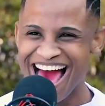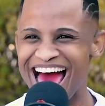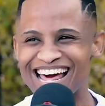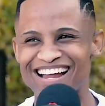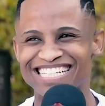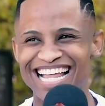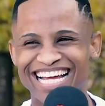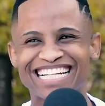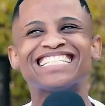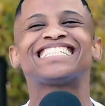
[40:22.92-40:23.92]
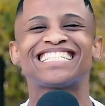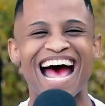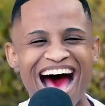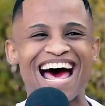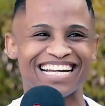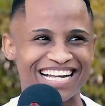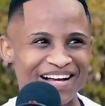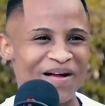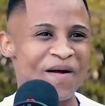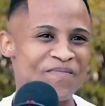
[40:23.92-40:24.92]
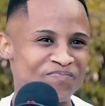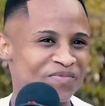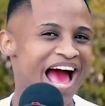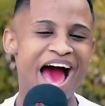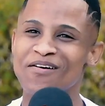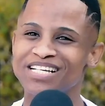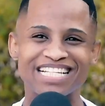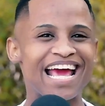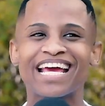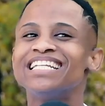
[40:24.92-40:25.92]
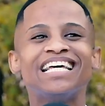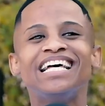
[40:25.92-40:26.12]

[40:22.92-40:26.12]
And I was like, it's done. I was like, guess